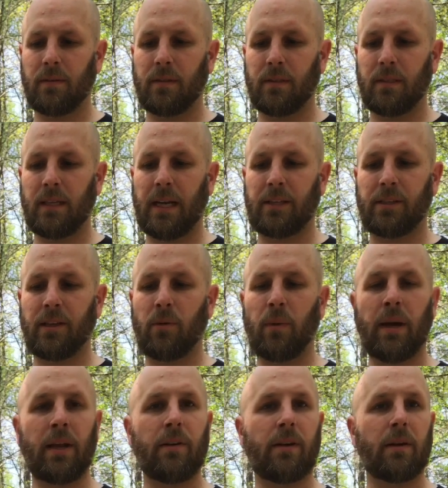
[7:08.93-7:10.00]
This is actually a
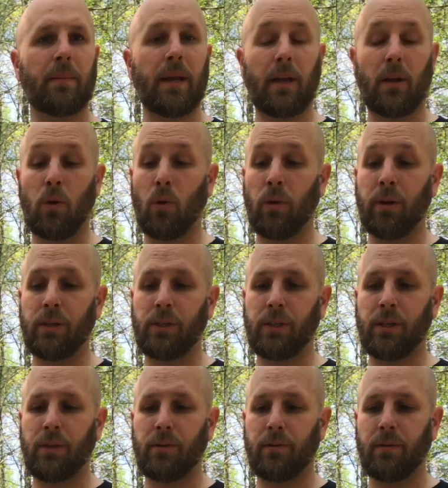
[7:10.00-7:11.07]
way you can make cordage
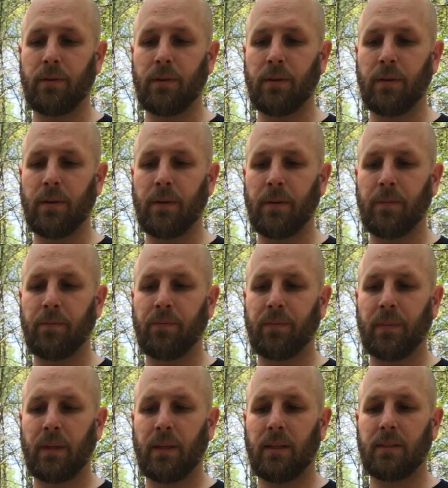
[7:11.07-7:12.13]
too.
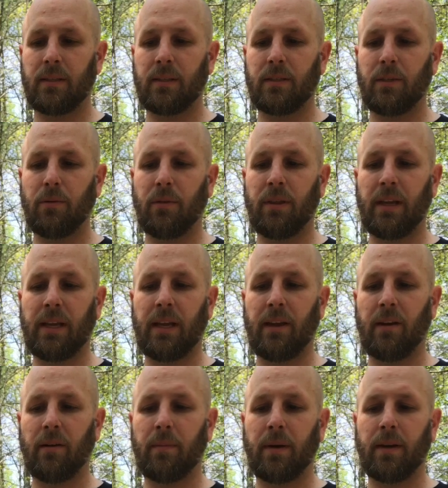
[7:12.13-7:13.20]
This is too thick
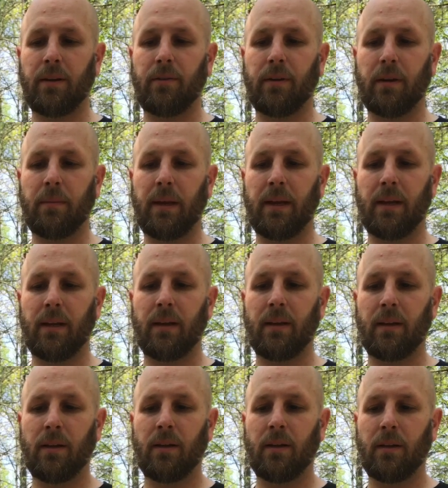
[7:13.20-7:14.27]
here, but you can make
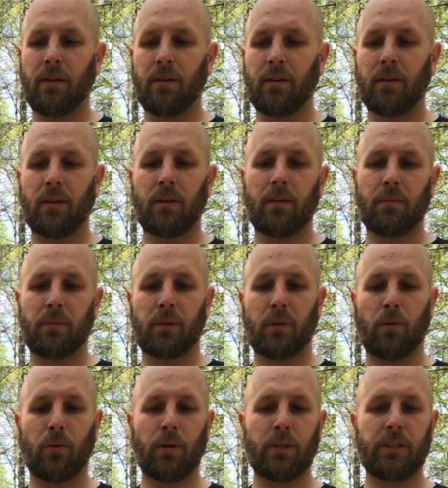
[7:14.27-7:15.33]

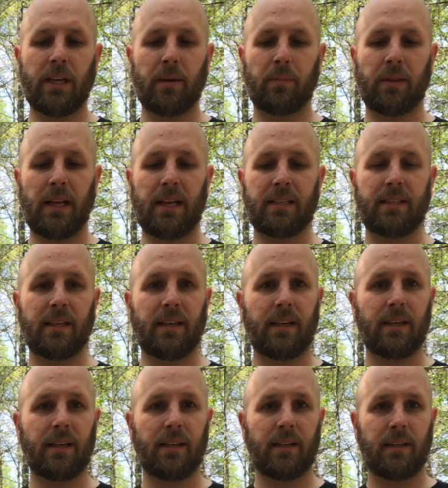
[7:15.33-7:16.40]
cordage out of plastic,
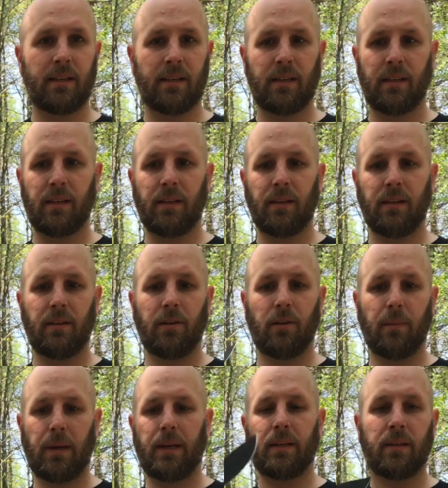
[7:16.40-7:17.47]
you know,
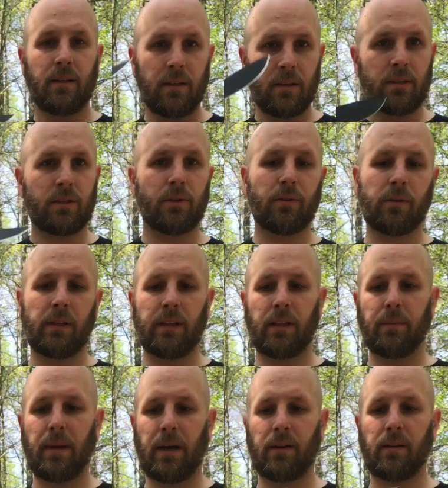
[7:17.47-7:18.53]
by circling
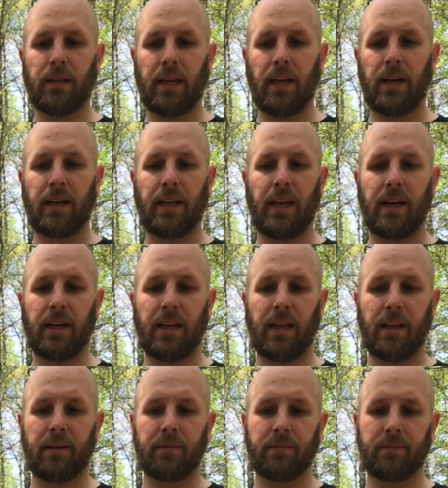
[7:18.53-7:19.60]
the bottle again and again and
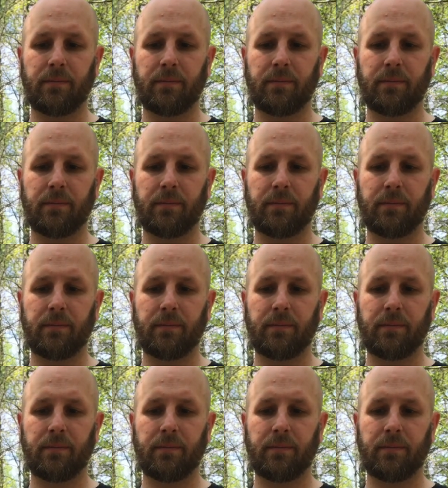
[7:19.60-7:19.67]
again.